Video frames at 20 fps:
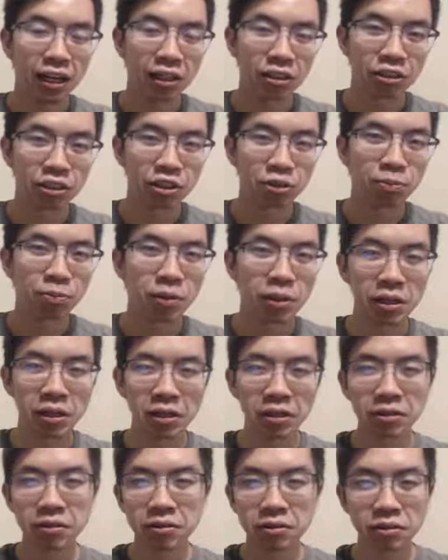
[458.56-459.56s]

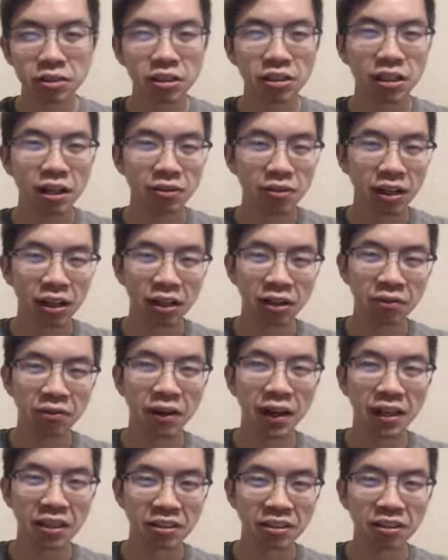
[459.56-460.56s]
just have that in
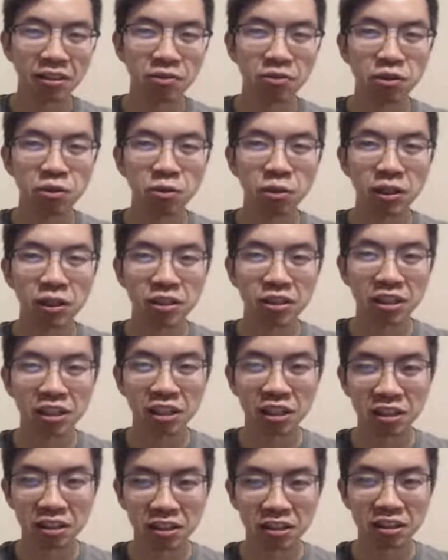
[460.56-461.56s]
advance if you want to take
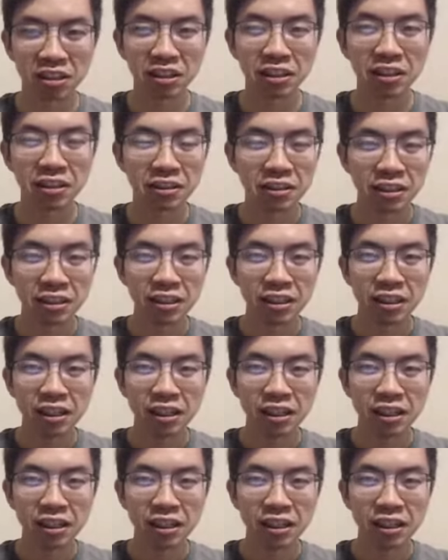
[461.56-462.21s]
on this hill.